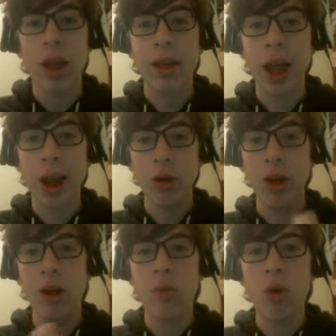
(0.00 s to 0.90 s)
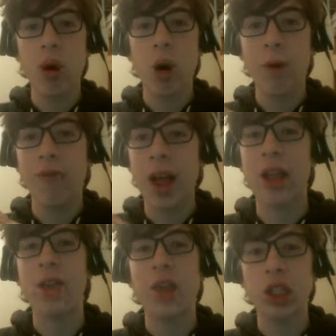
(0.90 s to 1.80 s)
Sakurai and Nomura are
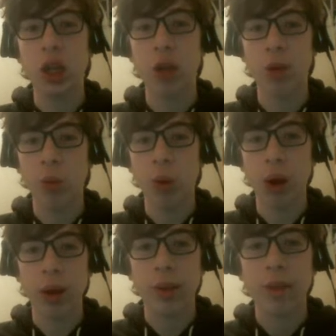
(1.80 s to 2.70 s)
fans of each other's work.